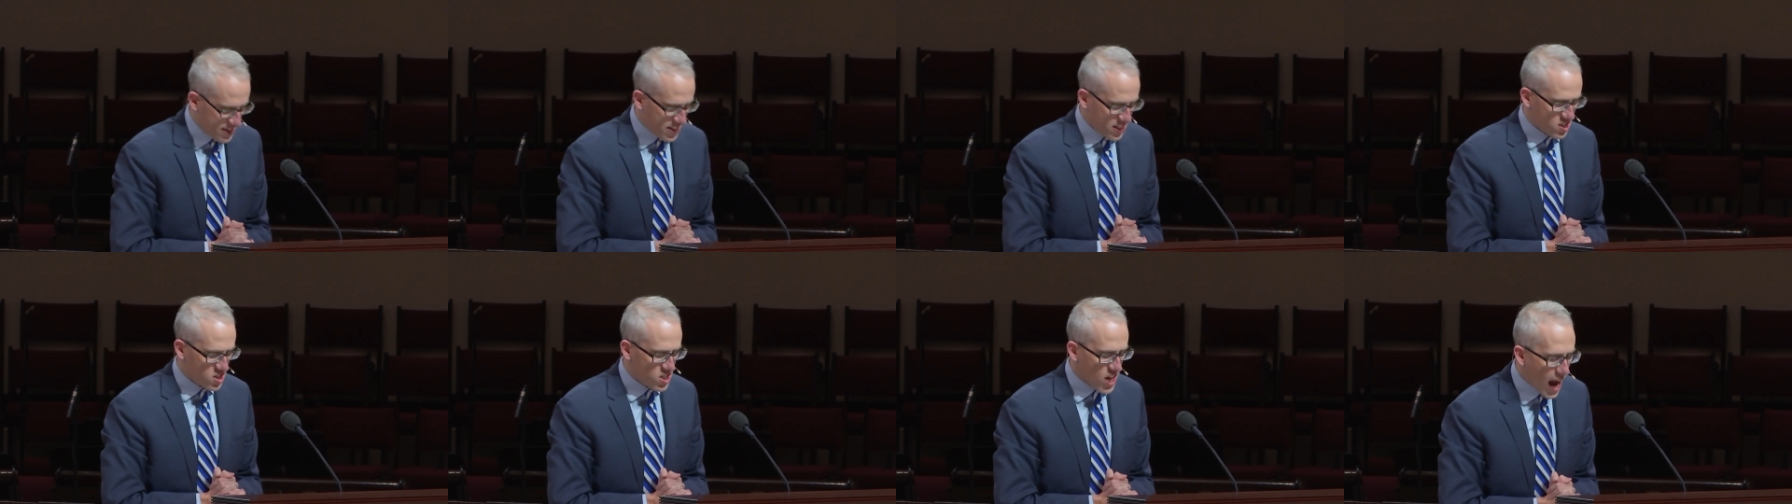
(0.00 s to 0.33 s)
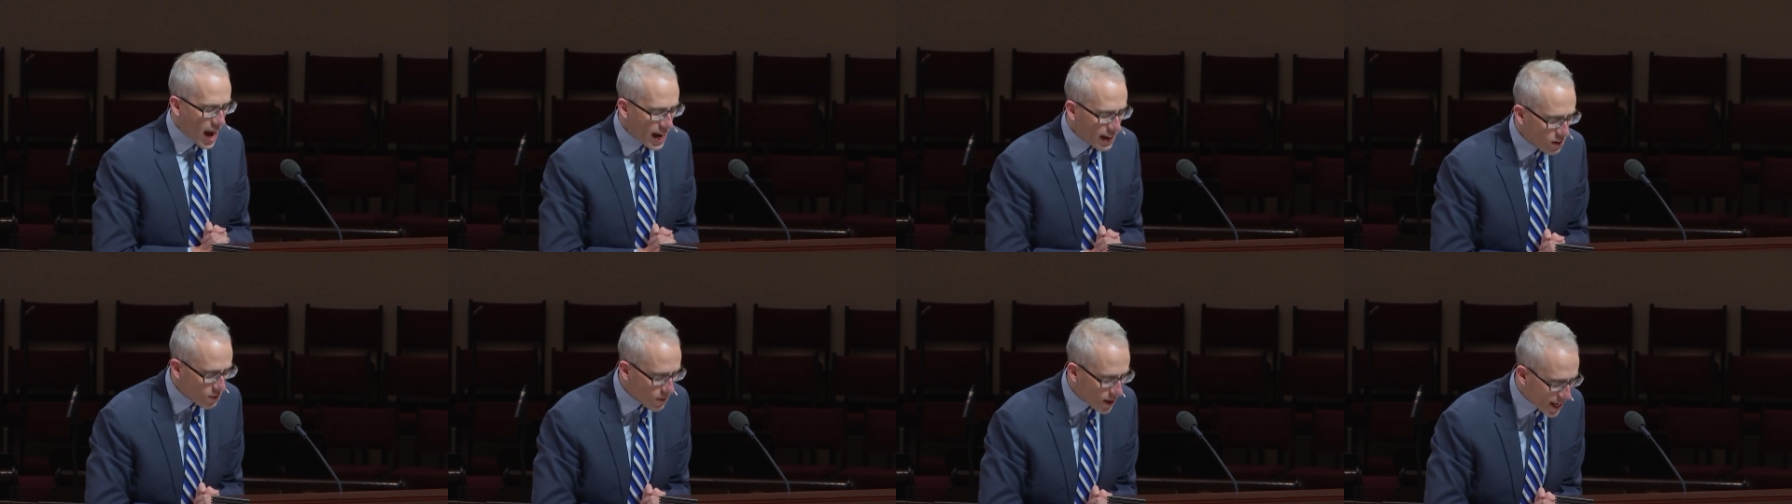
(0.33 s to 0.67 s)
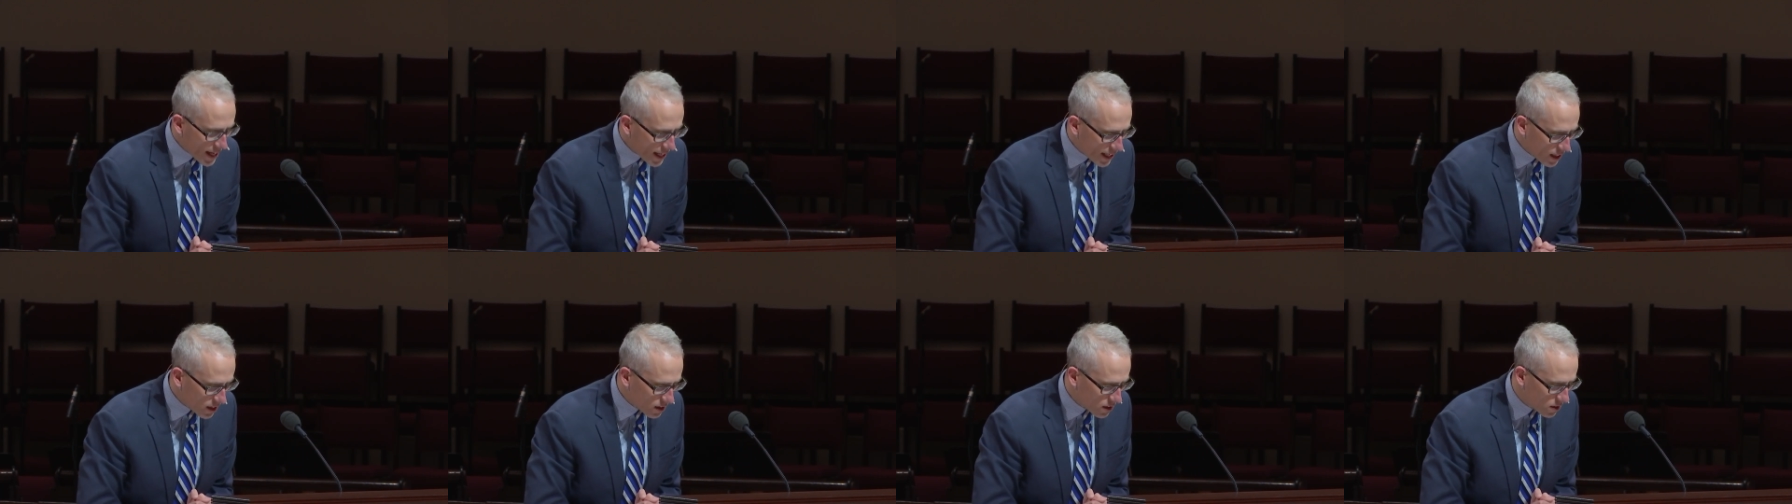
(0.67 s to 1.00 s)

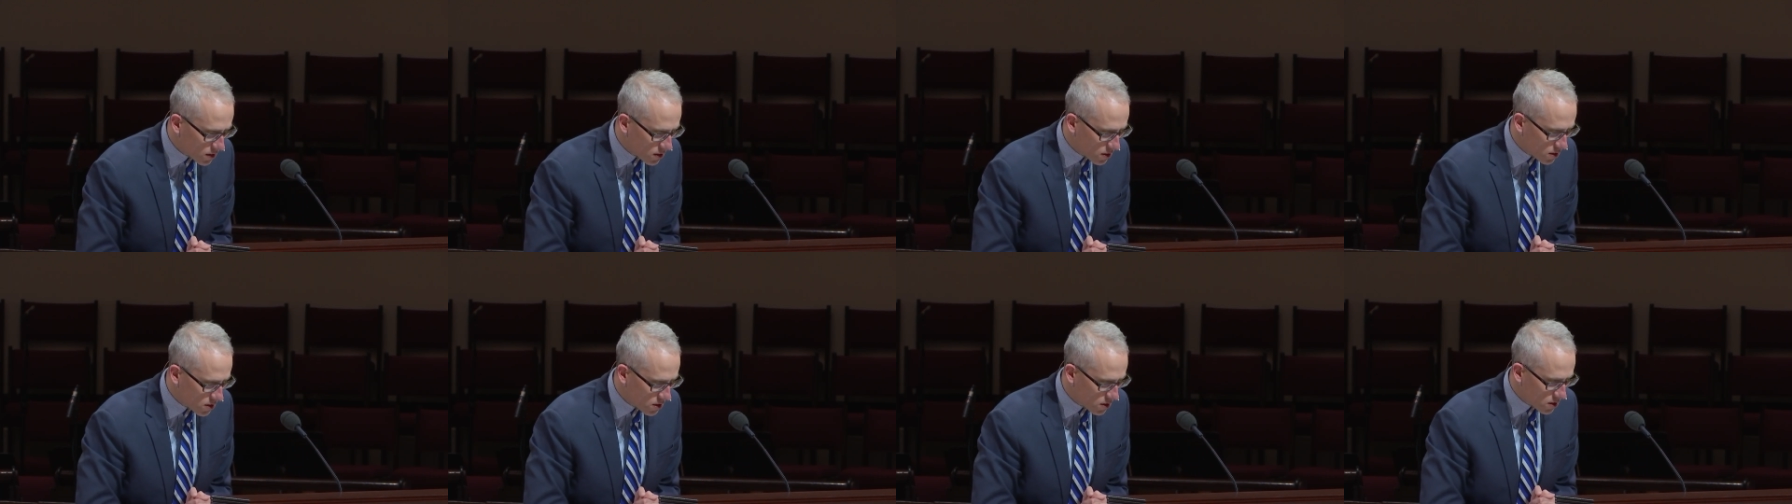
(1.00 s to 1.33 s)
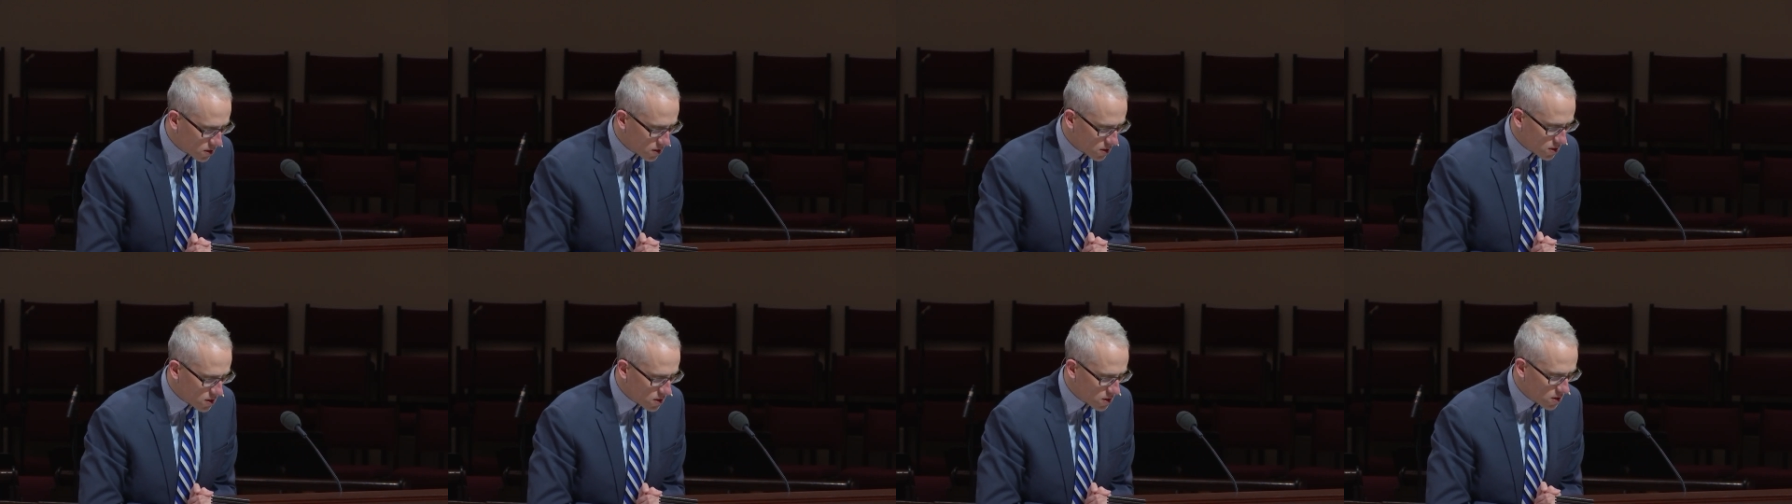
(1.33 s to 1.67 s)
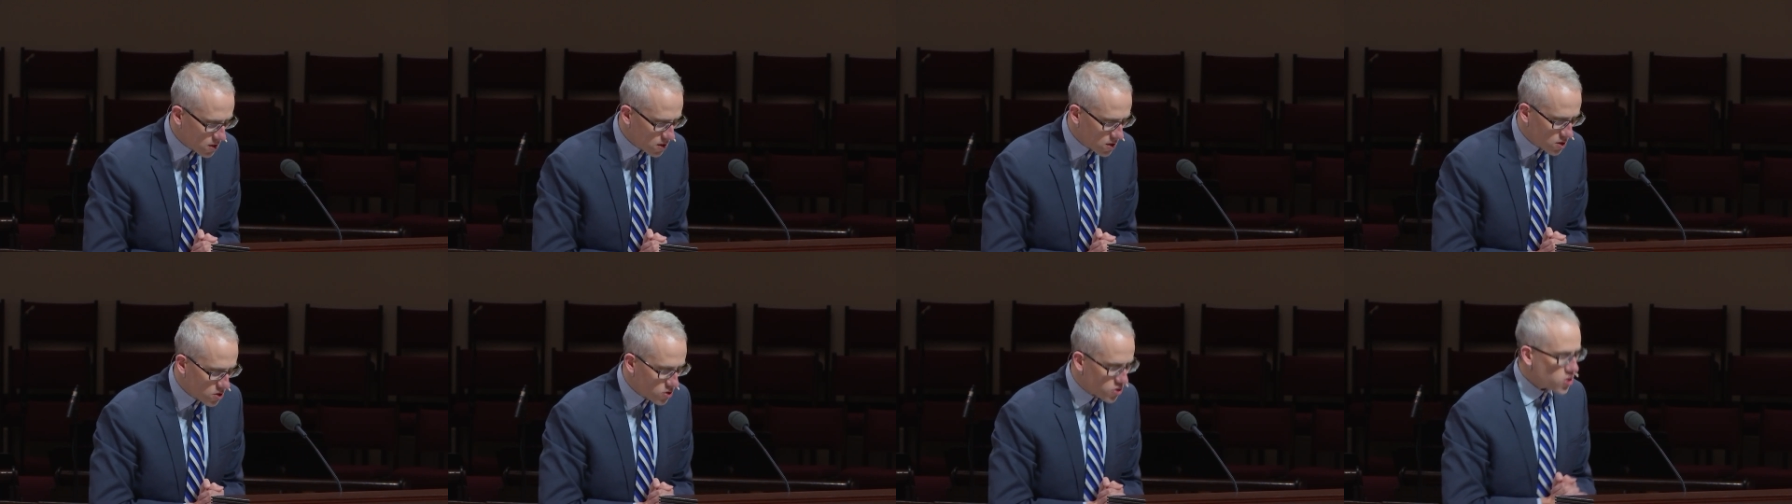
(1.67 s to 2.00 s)
desiring
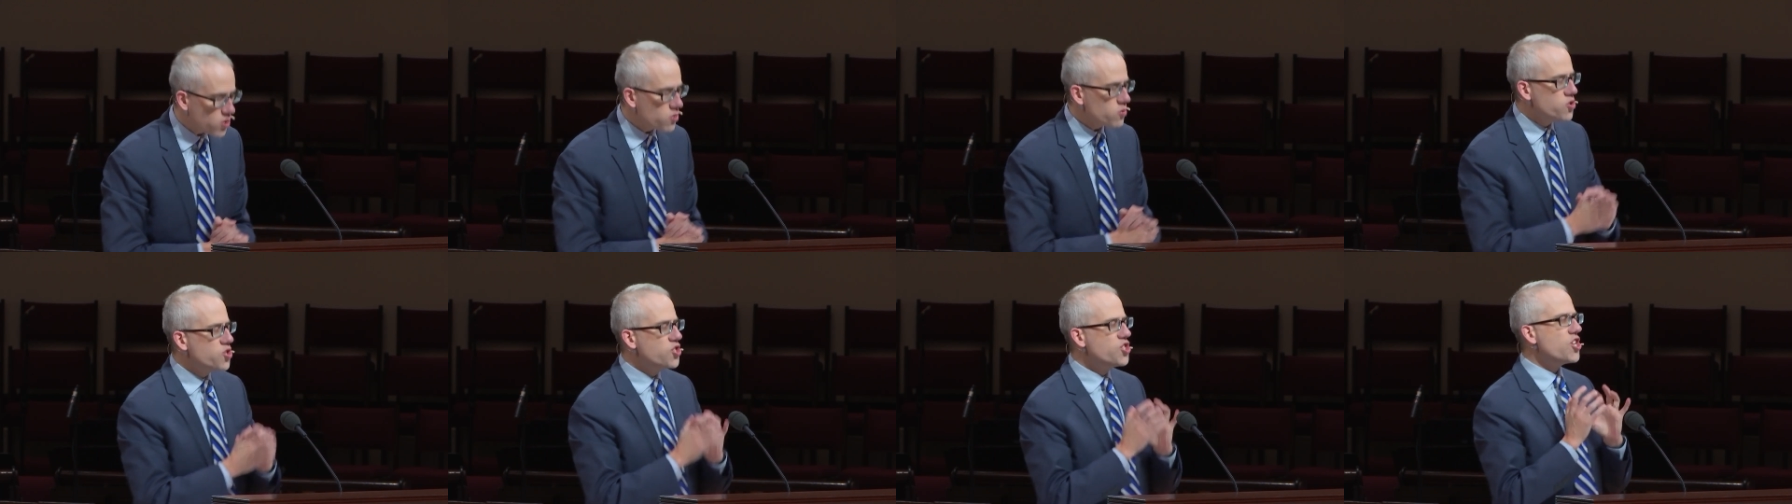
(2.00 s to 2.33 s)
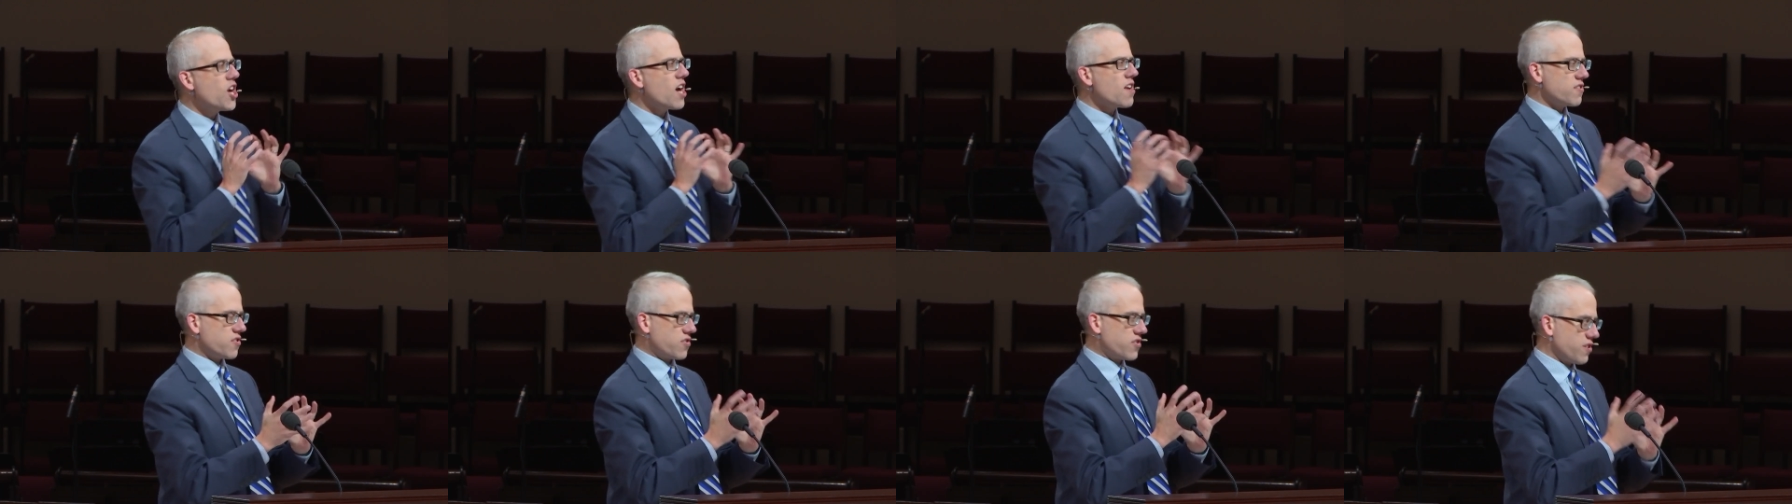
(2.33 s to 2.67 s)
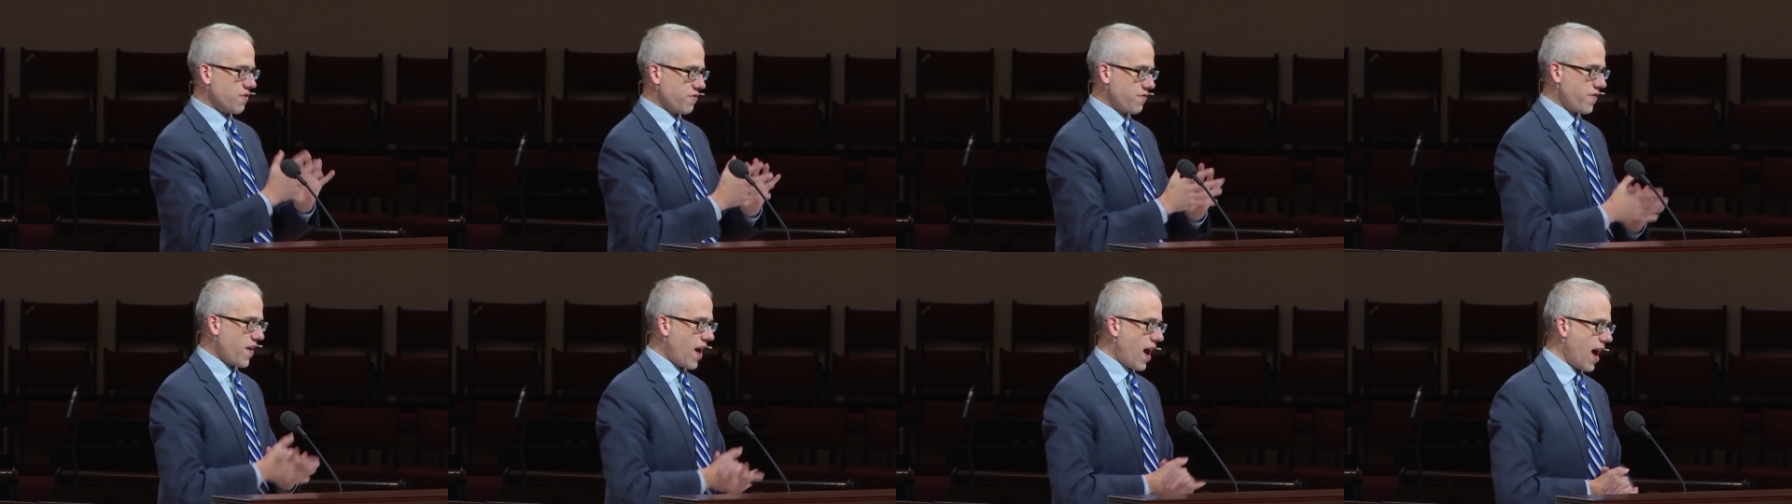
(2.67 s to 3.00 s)
to
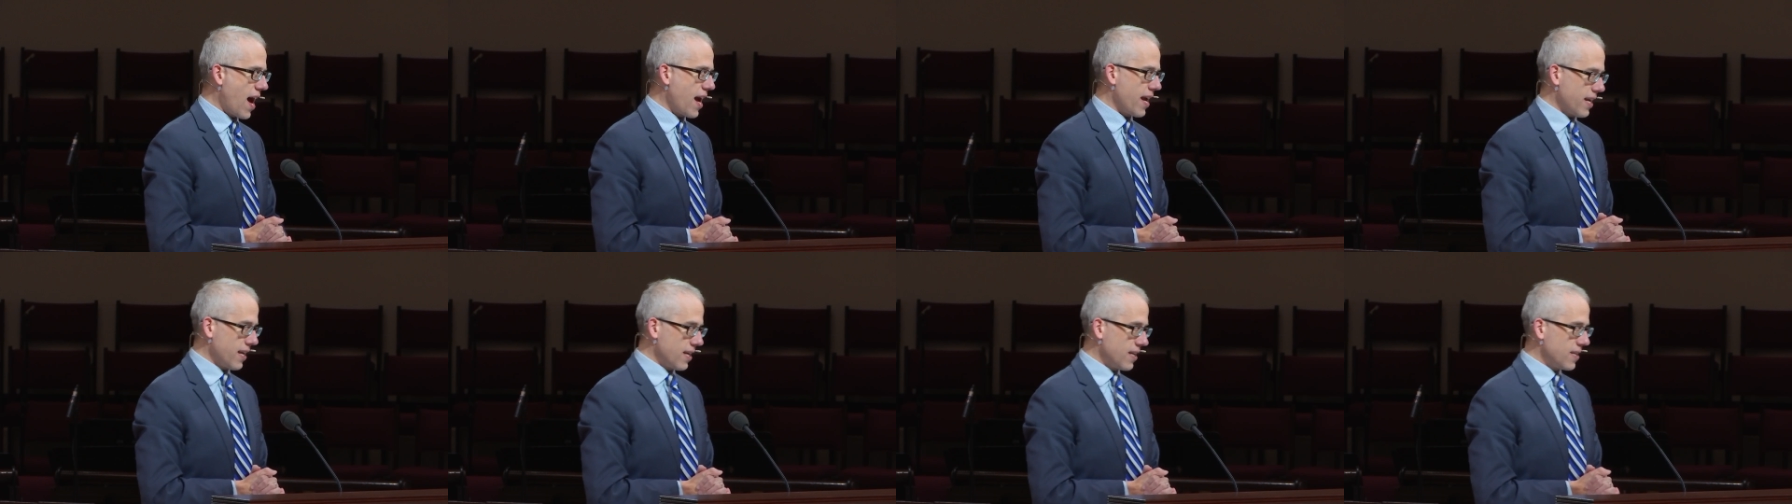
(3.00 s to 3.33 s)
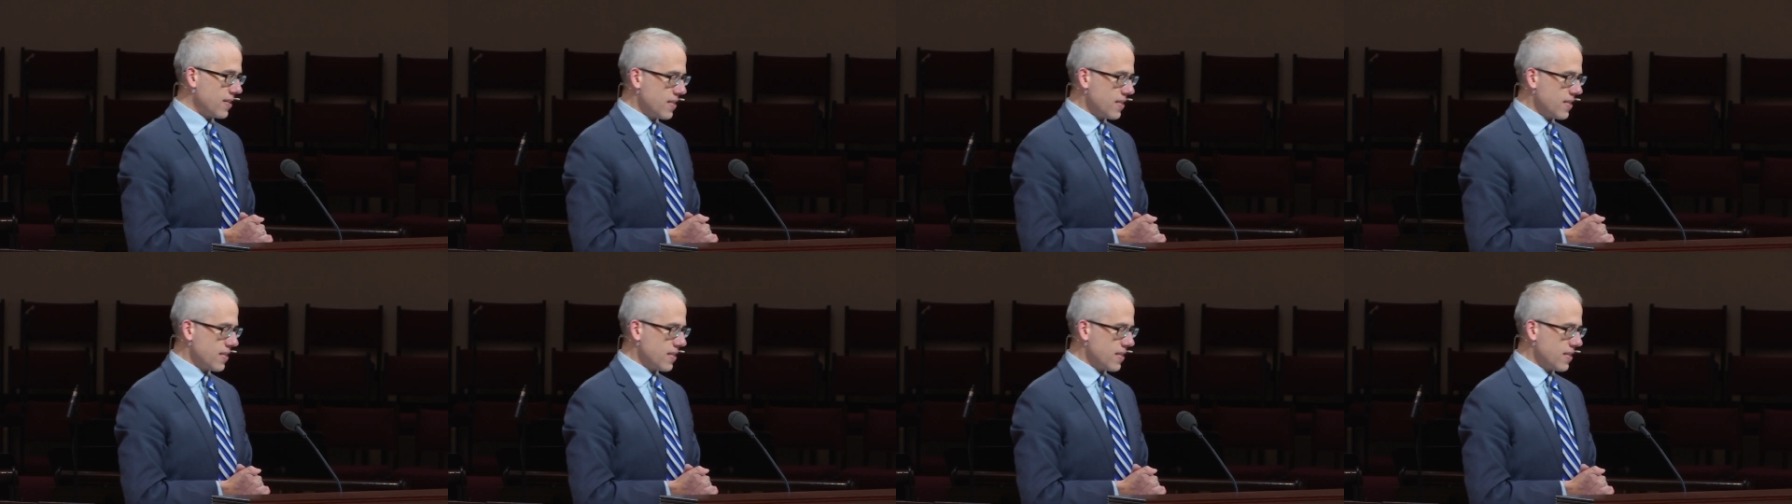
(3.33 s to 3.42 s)
justify